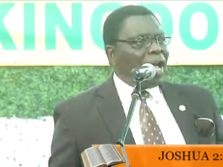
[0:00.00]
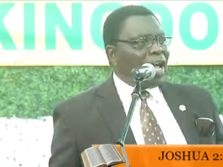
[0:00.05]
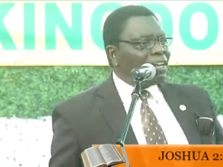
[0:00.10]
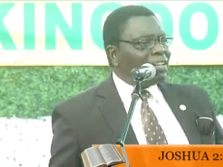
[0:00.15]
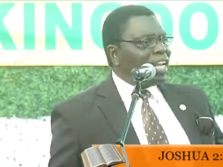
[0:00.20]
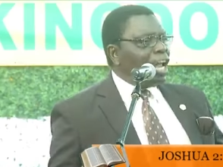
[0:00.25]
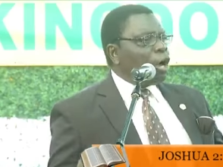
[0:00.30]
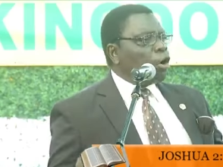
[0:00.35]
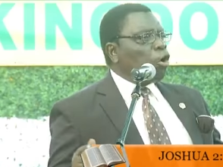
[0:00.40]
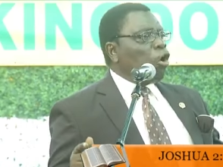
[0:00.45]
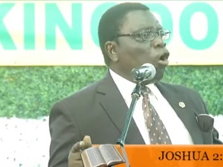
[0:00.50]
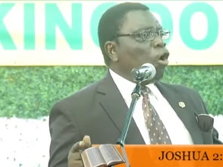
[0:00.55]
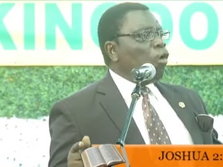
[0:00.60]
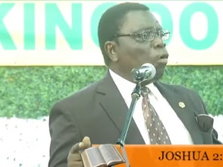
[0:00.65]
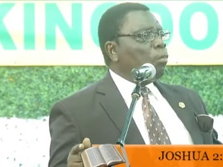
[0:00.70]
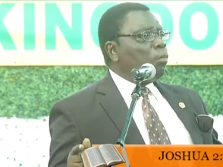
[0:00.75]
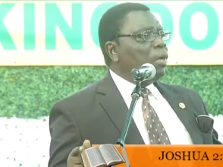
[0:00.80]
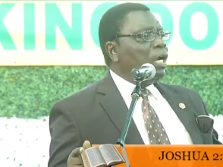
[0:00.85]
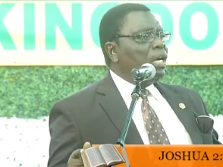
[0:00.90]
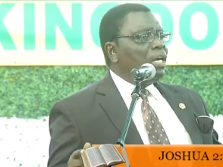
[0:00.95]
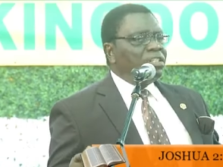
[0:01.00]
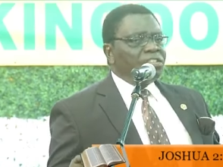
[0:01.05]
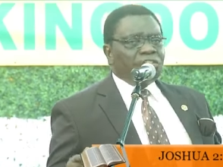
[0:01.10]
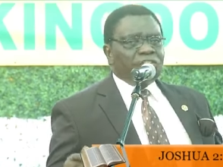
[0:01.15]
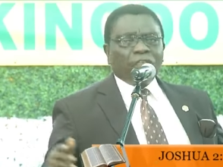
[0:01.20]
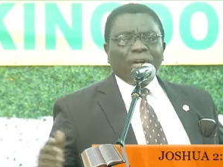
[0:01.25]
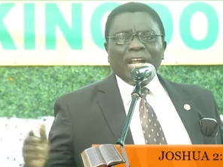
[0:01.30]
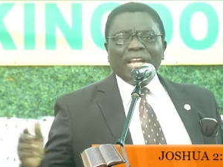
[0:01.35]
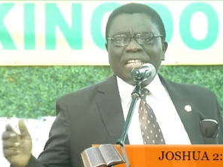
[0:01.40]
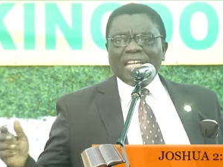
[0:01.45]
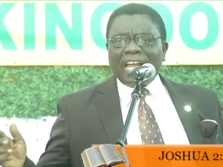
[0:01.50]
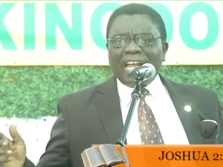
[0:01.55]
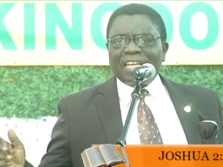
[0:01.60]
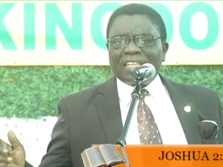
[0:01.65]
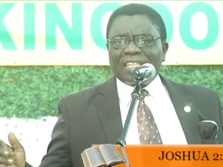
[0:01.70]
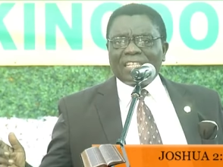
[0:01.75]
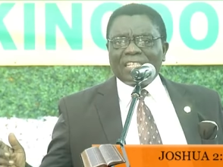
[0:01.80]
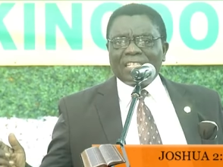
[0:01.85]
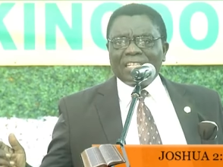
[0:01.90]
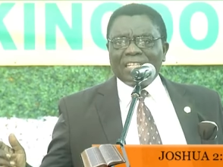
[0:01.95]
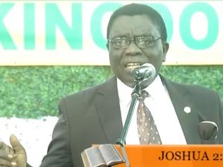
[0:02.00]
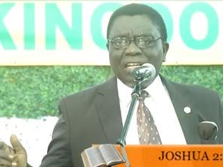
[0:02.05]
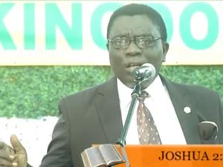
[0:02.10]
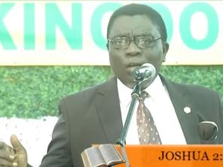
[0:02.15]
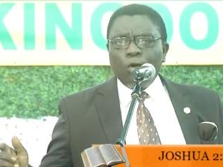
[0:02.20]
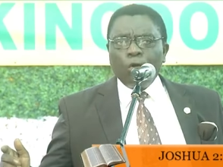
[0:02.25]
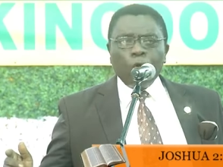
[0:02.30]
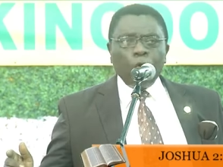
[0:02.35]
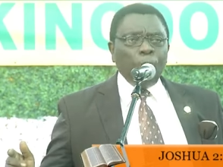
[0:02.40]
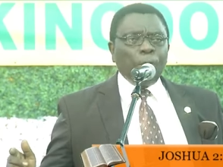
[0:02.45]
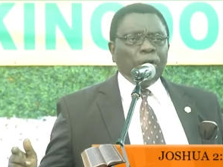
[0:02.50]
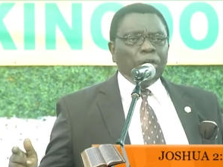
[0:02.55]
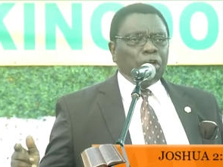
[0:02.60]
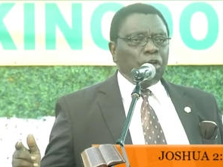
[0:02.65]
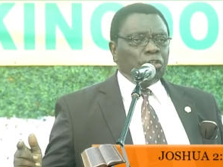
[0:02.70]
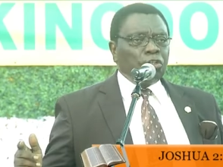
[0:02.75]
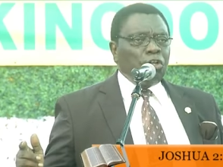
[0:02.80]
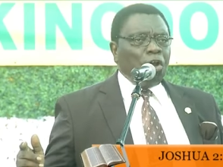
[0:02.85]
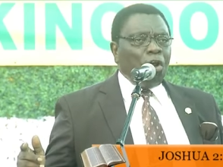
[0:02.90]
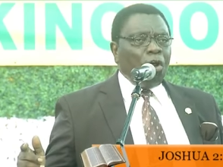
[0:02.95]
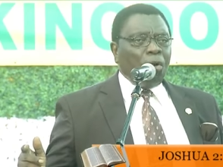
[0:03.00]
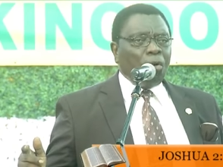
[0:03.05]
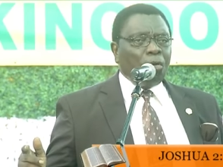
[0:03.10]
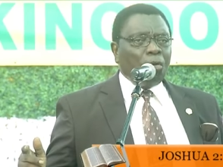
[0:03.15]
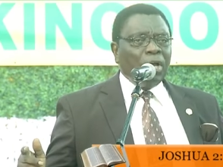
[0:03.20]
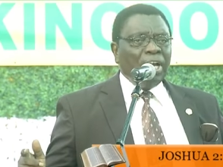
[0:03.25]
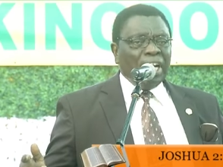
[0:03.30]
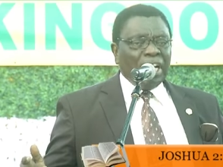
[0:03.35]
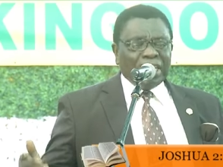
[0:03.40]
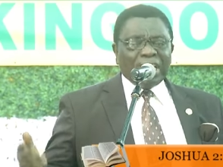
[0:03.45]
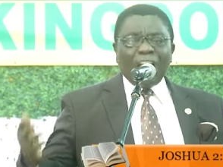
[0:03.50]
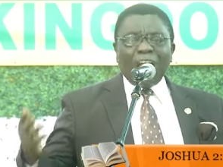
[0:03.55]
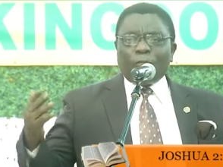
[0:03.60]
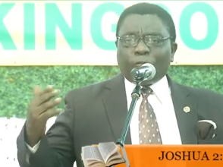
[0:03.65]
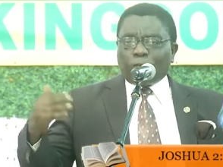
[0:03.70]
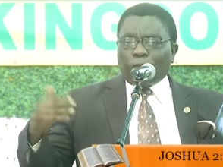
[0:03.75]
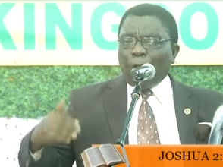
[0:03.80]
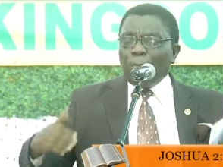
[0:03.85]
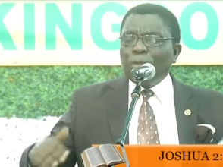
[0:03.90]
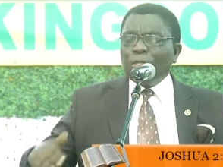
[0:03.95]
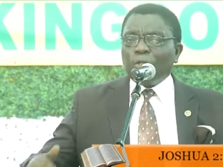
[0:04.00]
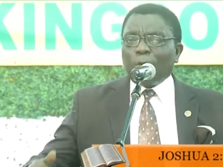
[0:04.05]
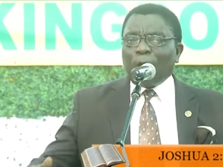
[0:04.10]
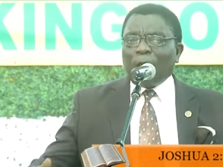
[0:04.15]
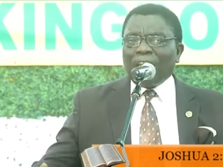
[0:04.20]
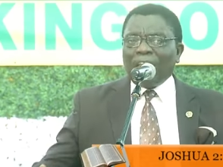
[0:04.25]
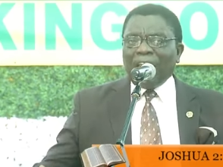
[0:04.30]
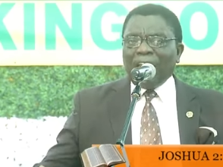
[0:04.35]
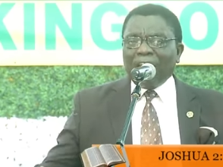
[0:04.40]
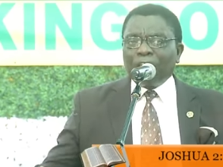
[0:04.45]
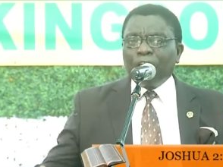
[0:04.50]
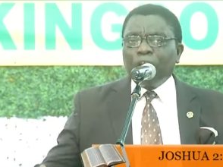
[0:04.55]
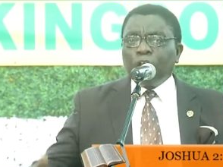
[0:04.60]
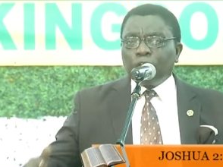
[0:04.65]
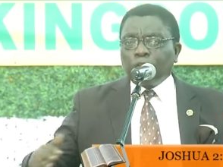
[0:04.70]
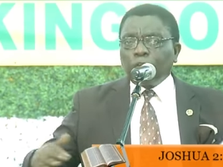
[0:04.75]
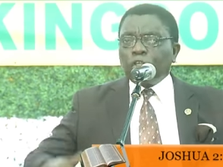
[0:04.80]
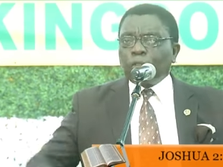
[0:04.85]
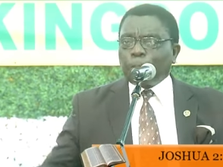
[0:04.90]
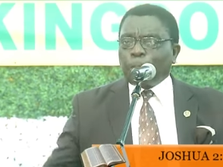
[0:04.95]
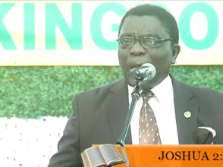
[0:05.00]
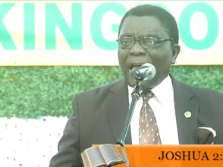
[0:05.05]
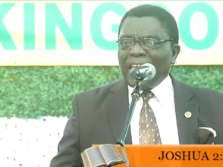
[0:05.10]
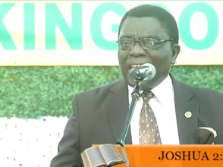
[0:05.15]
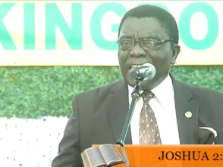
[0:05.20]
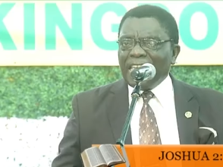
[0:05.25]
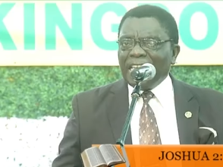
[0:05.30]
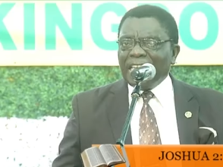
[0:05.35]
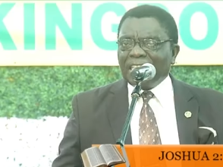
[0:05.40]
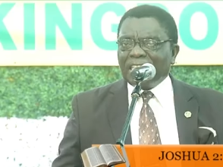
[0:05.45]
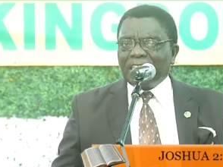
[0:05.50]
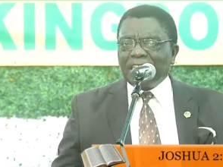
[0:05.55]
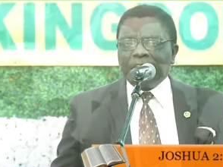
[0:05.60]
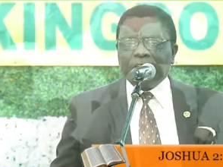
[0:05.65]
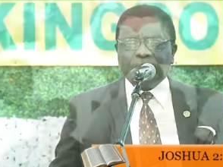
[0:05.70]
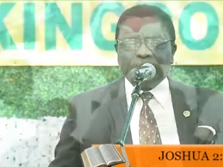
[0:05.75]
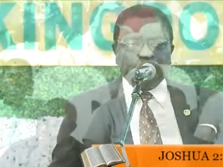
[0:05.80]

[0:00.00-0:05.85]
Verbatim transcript: had not come, strangers whom we don't know. They have come into our land to spy it.